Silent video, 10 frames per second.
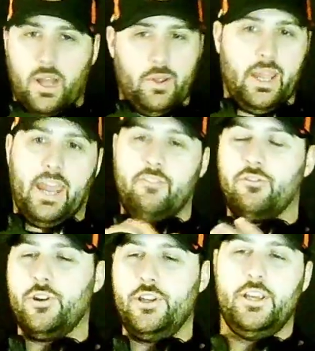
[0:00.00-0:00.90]

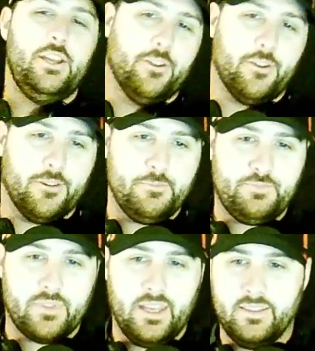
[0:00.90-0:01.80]
Every year
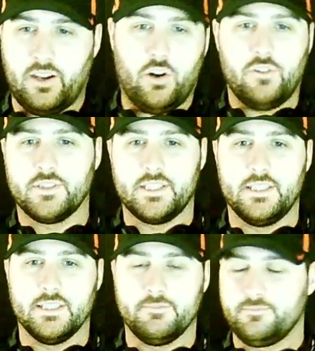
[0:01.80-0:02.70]
in the off season,